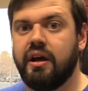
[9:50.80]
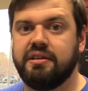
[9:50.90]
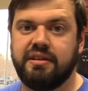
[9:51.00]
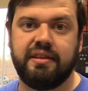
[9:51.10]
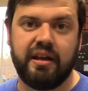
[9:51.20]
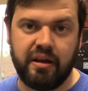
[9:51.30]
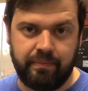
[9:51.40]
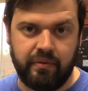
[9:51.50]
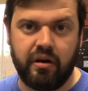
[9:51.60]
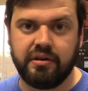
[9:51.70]
stuff. You got to set that
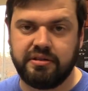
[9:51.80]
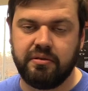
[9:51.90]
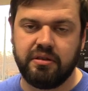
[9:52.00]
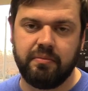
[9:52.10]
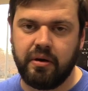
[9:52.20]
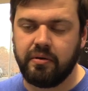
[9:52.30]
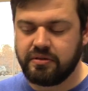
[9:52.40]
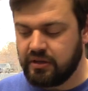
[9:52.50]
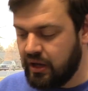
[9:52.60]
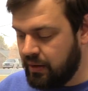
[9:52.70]
up also in the
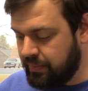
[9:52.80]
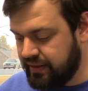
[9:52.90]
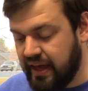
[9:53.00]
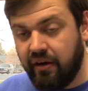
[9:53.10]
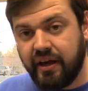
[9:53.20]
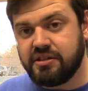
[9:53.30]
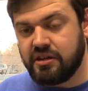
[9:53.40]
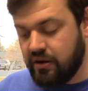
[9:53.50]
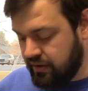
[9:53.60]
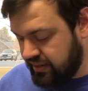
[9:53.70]
modes. Yeah. But that'll get you
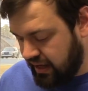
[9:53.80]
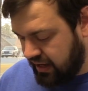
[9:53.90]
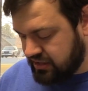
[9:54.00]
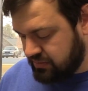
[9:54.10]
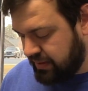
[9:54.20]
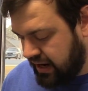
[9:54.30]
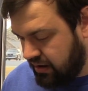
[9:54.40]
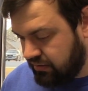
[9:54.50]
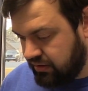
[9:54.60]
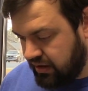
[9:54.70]
going. That gets you
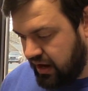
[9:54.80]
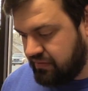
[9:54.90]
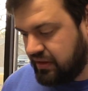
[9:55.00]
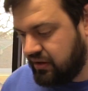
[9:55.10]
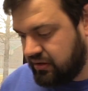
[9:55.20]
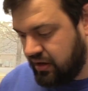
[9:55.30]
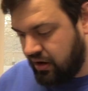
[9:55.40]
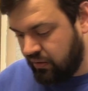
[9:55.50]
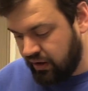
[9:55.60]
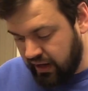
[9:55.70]
bound. Everything good to
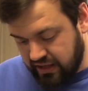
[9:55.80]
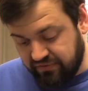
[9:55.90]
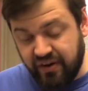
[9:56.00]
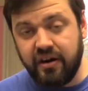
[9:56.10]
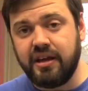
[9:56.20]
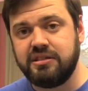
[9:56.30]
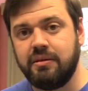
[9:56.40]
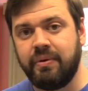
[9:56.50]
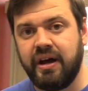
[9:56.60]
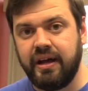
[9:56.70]
go. It's very easy
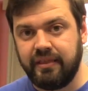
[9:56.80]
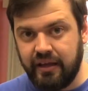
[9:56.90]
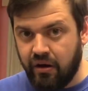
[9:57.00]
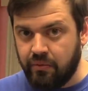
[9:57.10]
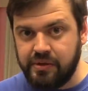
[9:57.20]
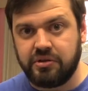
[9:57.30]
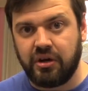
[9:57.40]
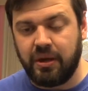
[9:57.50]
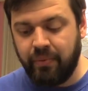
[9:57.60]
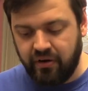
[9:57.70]
to bind. The only
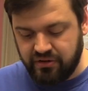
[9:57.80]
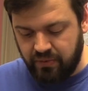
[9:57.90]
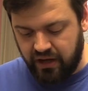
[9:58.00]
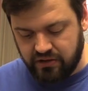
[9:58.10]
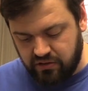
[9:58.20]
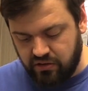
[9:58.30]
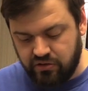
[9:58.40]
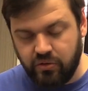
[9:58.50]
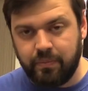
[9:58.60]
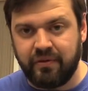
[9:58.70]
tricky part is making sure you
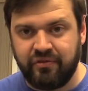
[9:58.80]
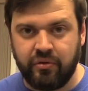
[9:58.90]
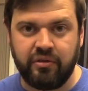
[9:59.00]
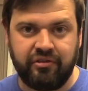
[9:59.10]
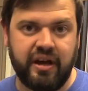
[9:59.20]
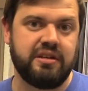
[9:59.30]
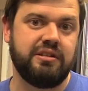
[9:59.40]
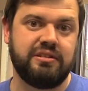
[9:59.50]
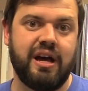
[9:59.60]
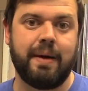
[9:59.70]
do it before the
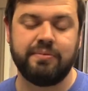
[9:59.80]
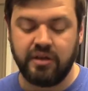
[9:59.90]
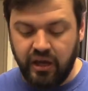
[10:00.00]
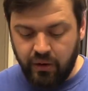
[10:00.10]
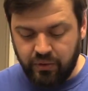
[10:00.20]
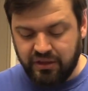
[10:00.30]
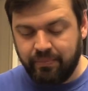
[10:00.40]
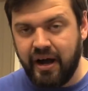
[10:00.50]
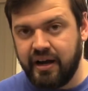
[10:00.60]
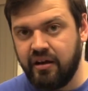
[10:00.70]
flashing stops. With the
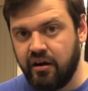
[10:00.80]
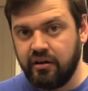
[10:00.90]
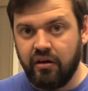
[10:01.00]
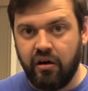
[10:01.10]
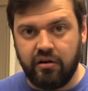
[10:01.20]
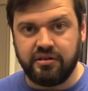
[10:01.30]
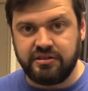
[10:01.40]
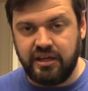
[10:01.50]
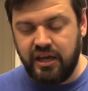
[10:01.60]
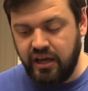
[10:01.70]
body on, hard to
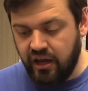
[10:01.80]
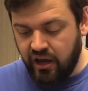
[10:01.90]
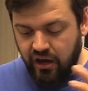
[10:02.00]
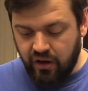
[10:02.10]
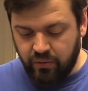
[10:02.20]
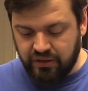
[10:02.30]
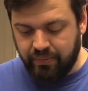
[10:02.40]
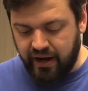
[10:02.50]
see. With the